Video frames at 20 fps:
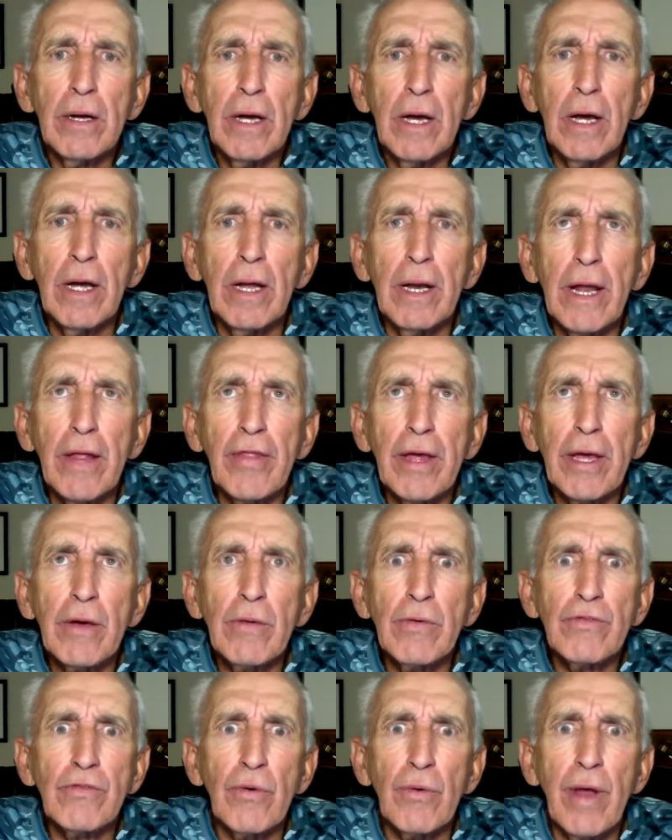And I think it
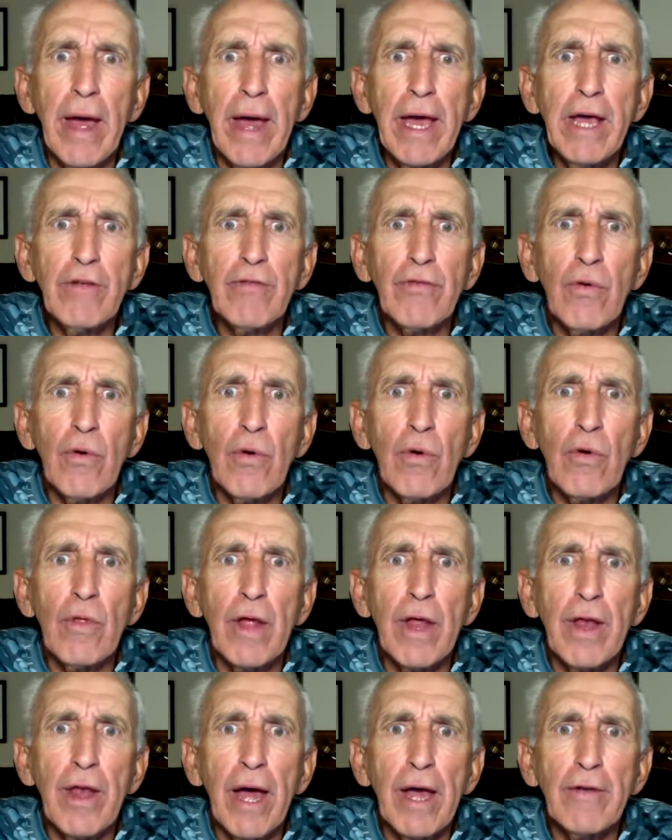was on the 8th floor of the
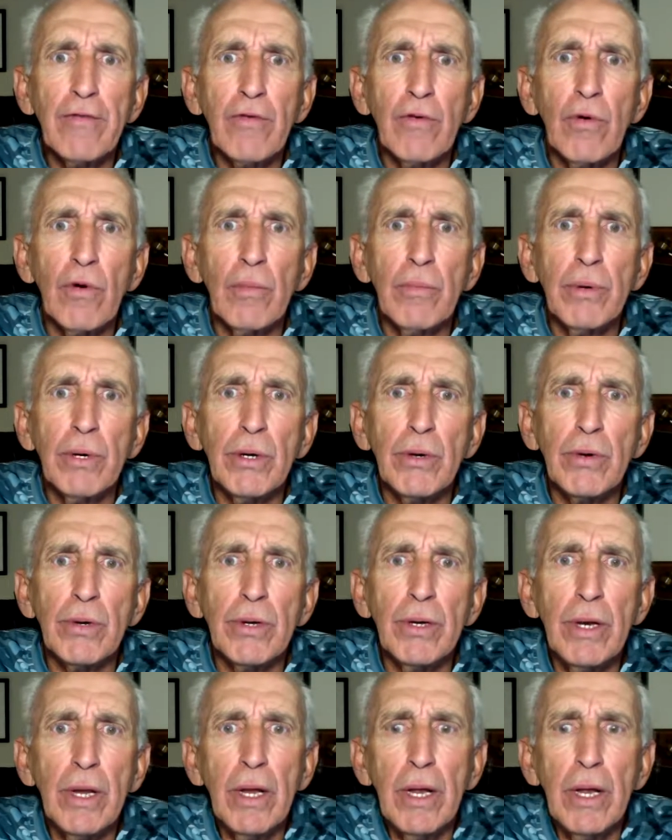9th floor building.